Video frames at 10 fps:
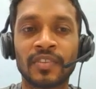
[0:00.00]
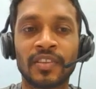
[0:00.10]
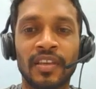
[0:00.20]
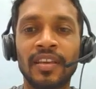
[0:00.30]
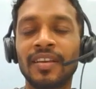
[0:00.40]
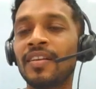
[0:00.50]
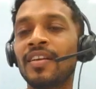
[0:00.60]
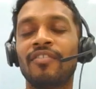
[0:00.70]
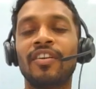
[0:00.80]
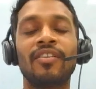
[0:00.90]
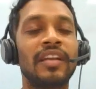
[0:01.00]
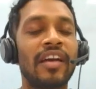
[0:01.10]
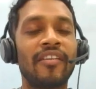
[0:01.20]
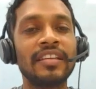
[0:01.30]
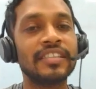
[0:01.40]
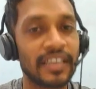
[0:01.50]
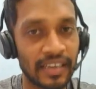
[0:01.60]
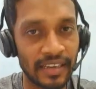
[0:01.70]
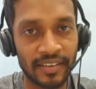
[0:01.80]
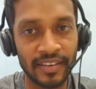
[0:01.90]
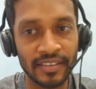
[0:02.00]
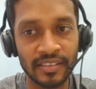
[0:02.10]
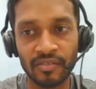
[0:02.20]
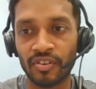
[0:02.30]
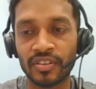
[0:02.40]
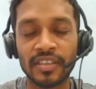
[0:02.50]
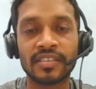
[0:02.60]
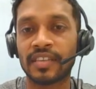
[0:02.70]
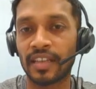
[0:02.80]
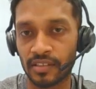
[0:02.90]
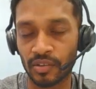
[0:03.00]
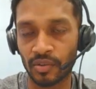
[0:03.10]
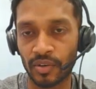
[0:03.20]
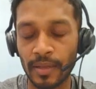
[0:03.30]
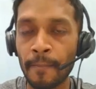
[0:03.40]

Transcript: Here we don't have any GL entries for this sales order